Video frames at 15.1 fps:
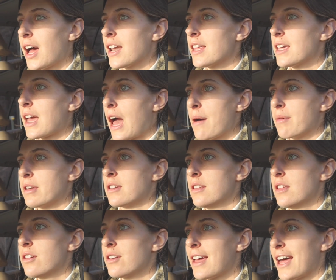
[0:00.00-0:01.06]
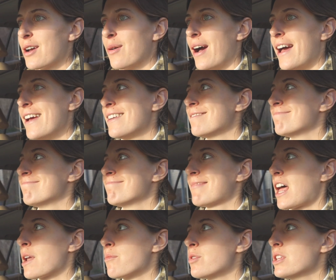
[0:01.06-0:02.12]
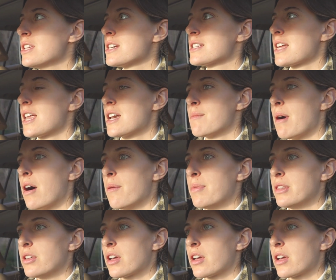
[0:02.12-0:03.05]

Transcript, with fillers: tiny cabin, little getaway that I'm really excited about, been